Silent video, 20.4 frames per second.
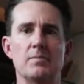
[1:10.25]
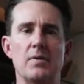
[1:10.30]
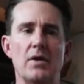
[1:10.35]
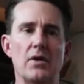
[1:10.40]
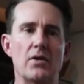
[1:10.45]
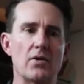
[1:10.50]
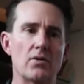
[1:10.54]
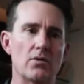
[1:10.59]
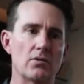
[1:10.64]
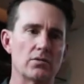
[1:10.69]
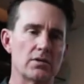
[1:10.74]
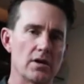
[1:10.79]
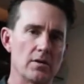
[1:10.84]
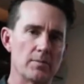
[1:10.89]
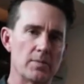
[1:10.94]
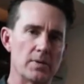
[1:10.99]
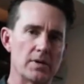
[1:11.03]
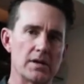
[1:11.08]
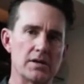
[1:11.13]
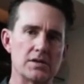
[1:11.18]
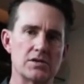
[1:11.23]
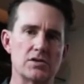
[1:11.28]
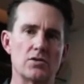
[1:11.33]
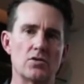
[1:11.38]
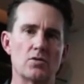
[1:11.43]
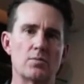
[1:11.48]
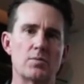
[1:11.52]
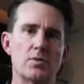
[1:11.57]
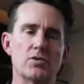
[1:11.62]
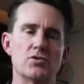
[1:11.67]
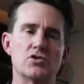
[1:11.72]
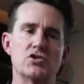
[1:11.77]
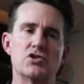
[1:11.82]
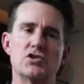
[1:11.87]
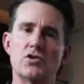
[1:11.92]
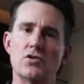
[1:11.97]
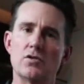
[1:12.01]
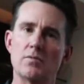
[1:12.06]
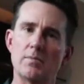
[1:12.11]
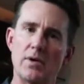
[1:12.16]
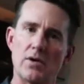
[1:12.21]
barrel companies, produce
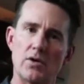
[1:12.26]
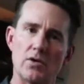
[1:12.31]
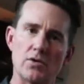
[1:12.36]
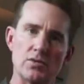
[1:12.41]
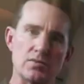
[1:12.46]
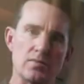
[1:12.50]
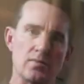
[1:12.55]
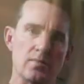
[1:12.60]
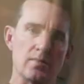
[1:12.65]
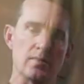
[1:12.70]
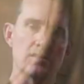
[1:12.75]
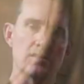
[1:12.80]
certain barrels for